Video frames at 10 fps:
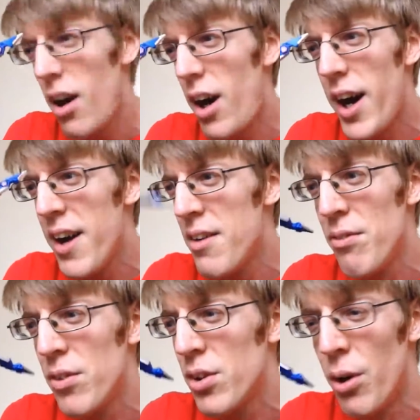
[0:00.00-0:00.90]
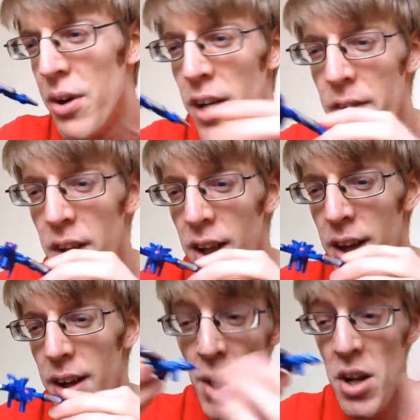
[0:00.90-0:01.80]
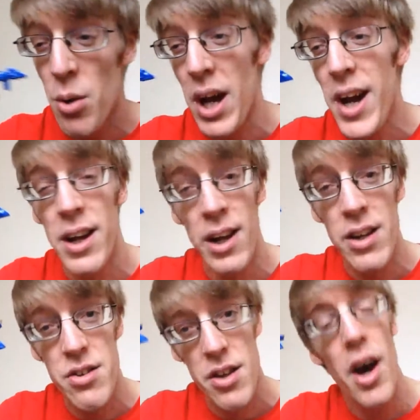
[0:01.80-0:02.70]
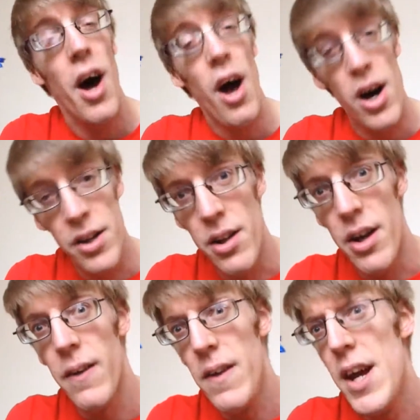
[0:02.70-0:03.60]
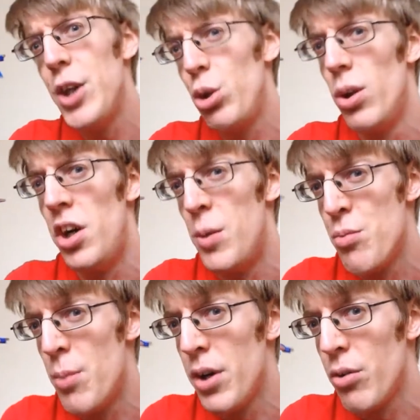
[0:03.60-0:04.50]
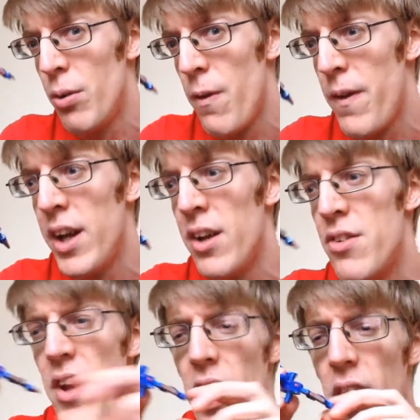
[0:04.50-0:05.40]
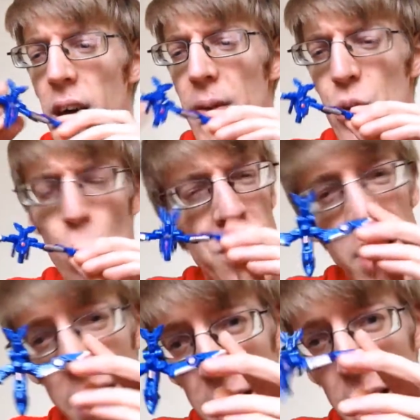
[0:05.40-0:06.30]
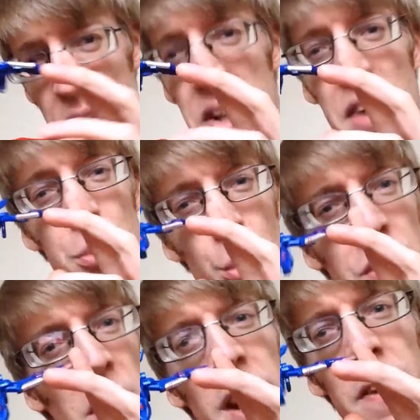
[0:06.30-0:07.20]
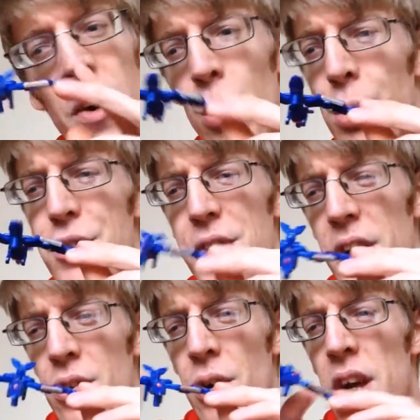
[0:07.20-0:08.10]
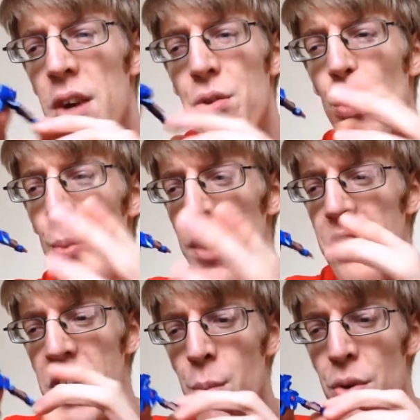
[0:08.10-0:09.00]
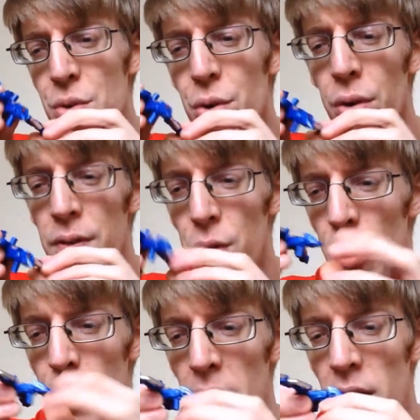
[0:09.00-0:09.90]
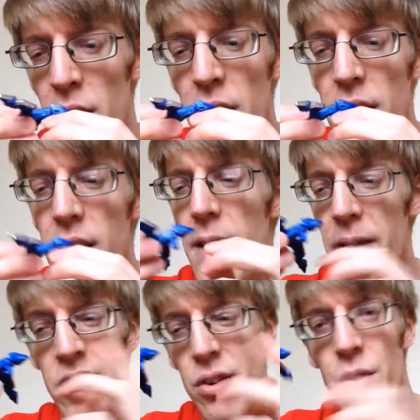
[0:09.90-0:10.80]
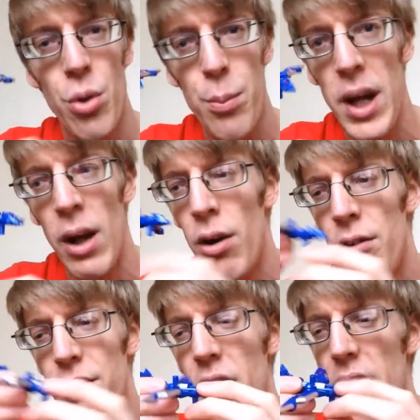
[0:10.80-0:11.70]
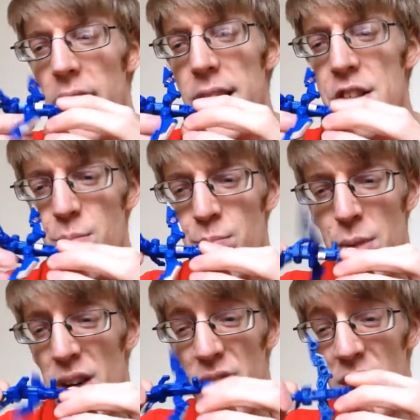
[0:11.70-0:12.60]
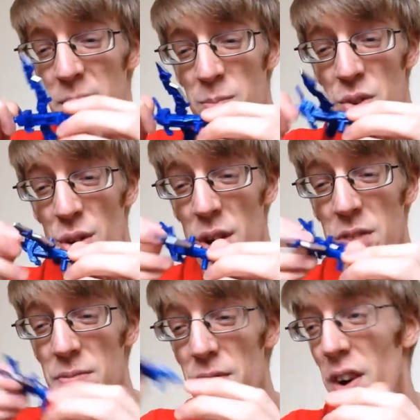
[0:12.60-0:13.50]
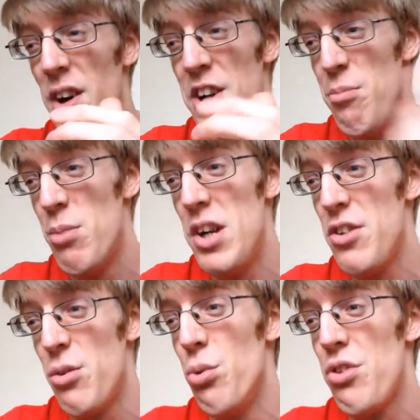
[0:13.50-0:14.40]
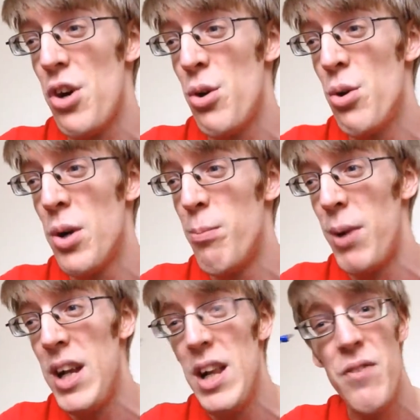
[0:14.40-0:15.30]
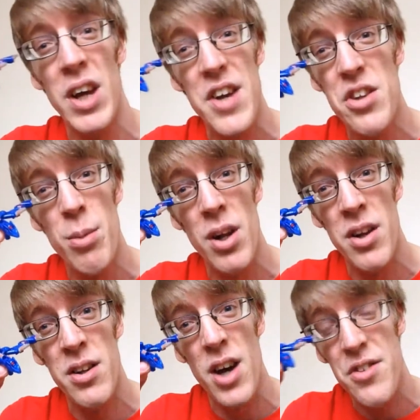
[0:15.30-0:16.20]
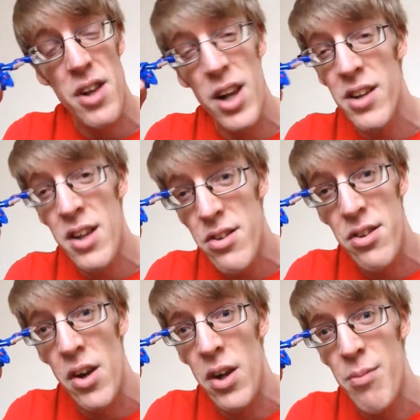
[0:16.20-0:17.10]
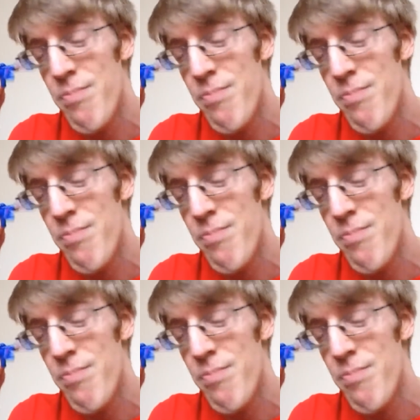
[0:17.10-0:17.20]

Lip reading: I've got nothing here. I mean, okay, at least unlike the actual Arms Micron things, this wasn't a kit. I didn't have to put it together or put stickers on it. It's all pre-assembled. It's not going to fall apart. Things aren't going to peel off. It's perfectly solid and fine, but it's also completely forgettable and utterly unnecessary.